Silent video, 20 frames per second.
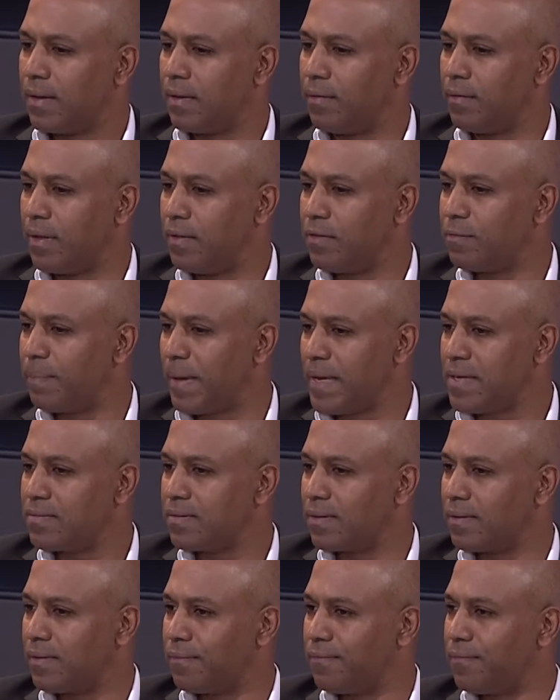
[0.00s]
It's based
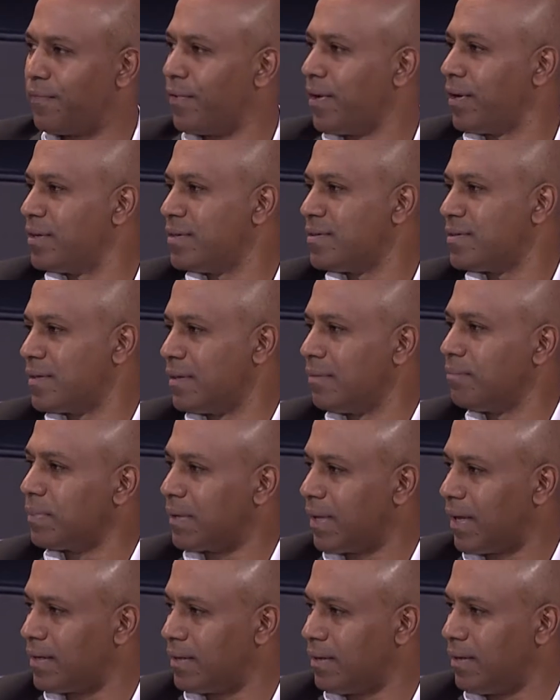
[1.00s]
on a very
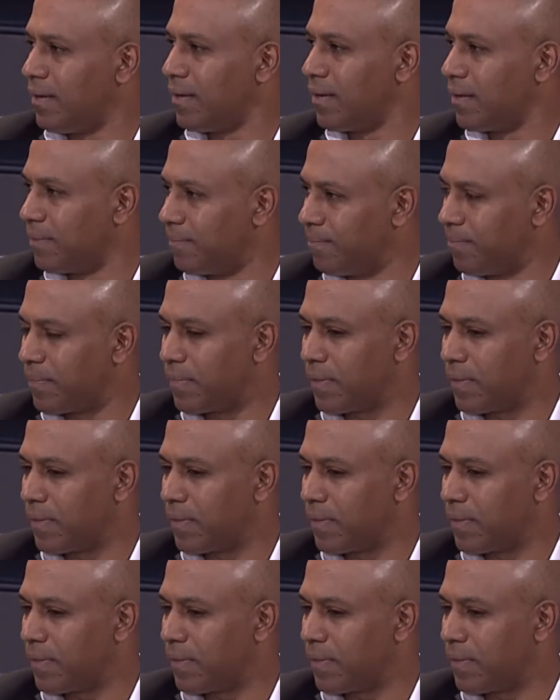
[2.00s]
simple idea